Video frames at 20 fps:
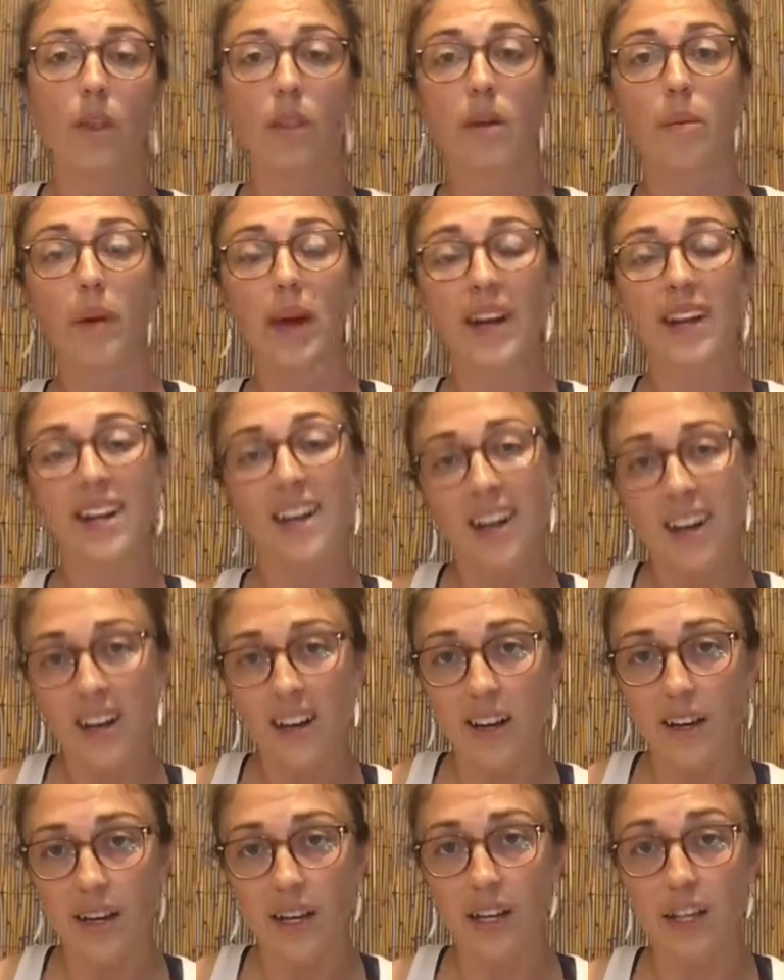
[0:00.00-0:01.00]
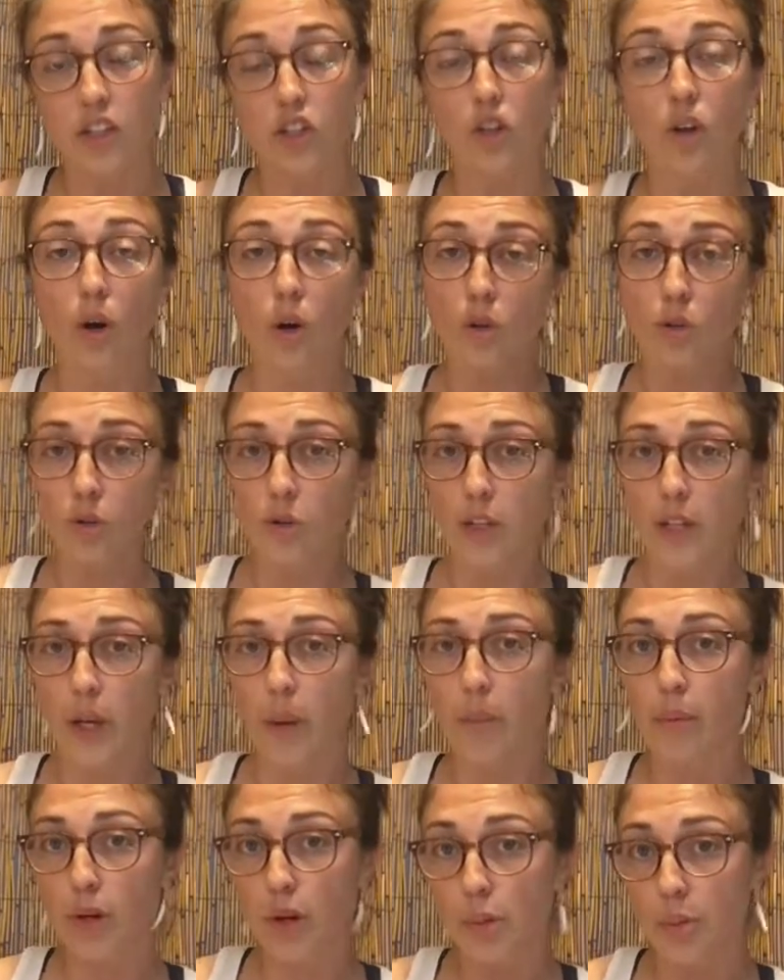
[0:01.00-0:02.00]
the Bengkung is culturally
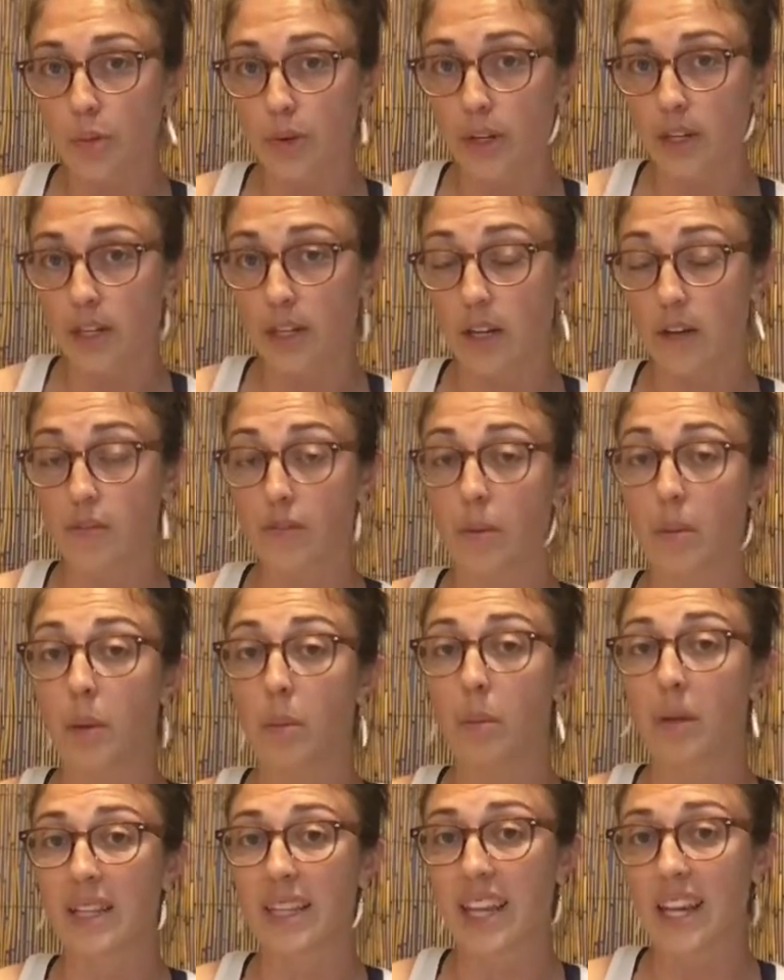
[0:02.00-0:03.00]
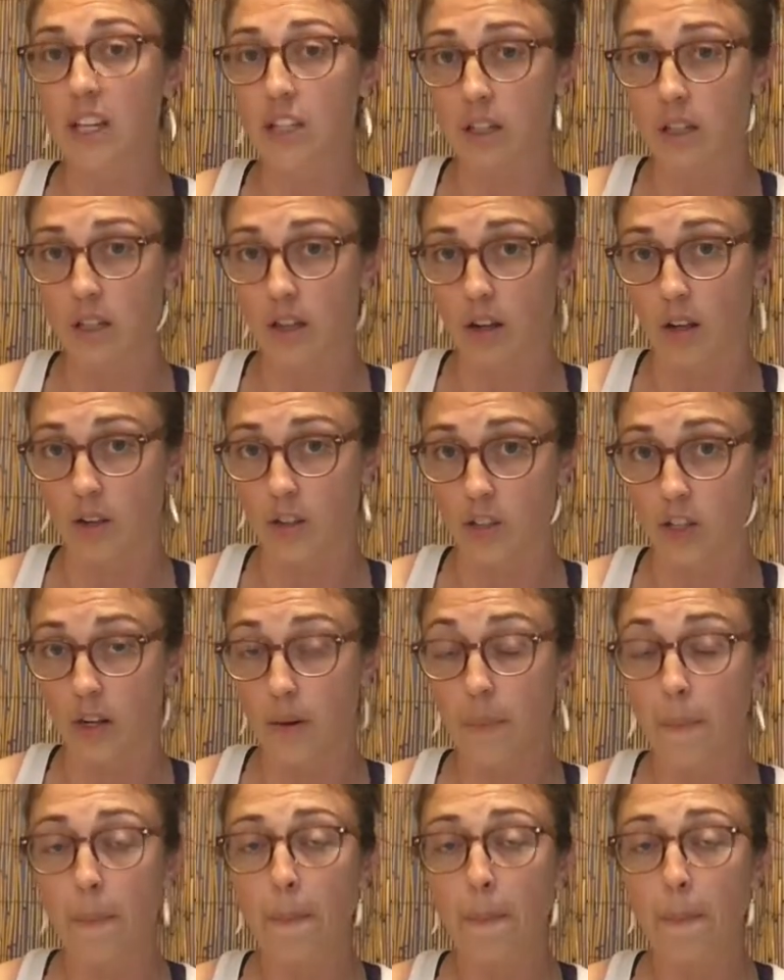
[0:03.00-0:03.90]
appropriated from the Malaysian culture.